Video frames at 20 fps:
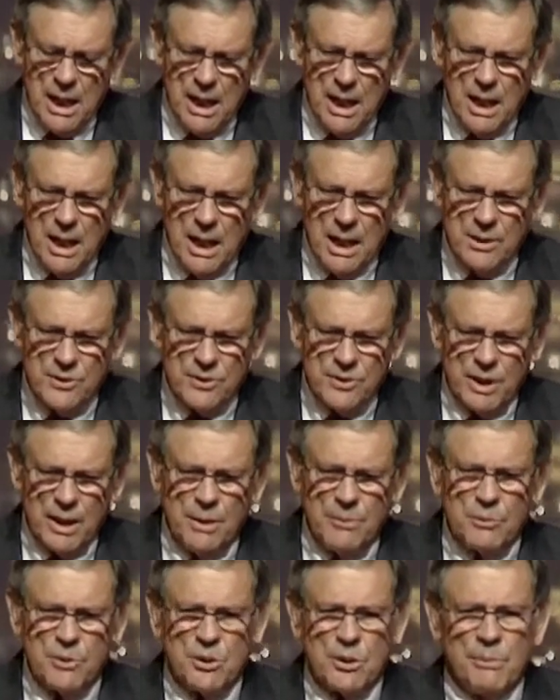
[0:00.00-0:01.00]
It
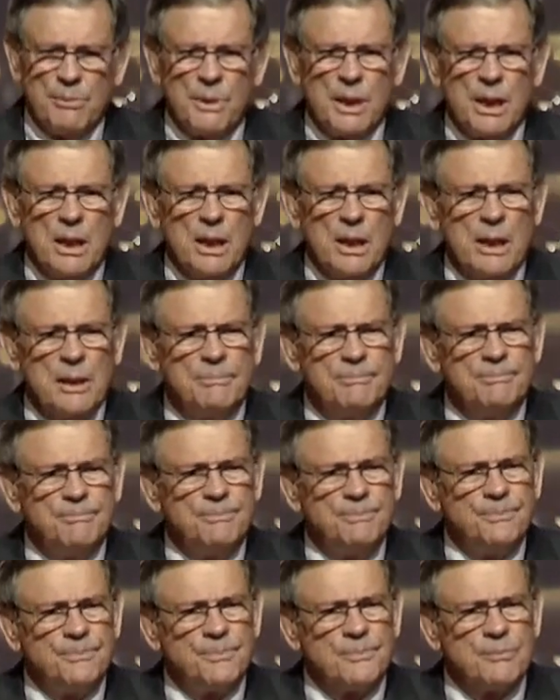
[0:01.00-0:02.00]
seems to
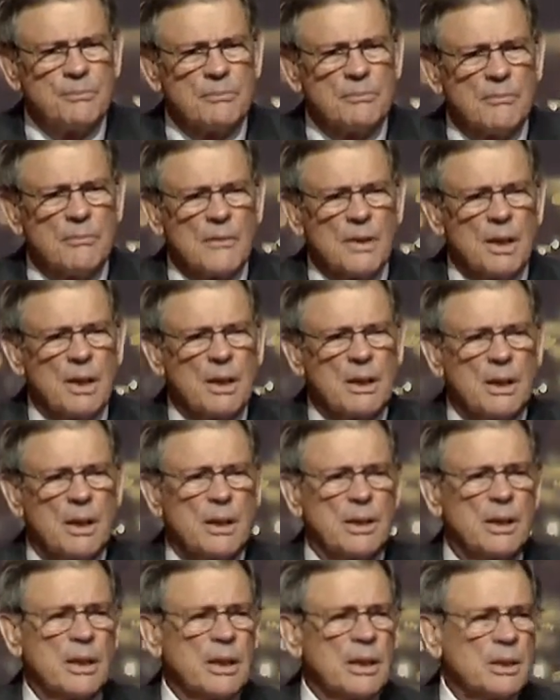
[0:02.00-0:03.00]
me
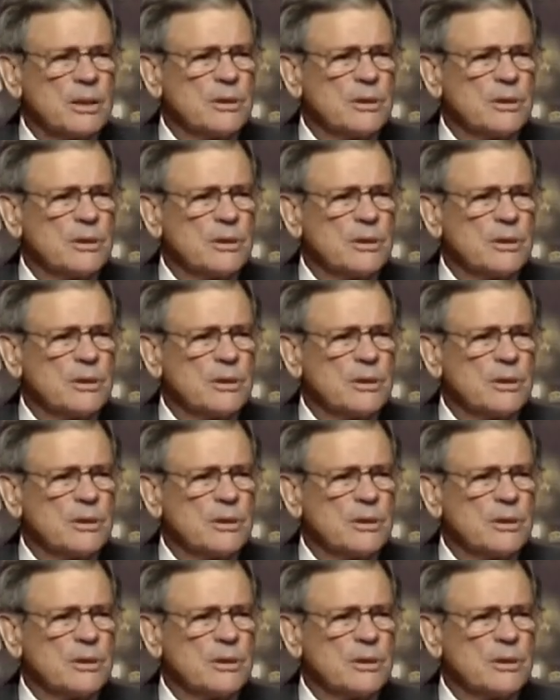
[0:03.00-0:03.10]
that these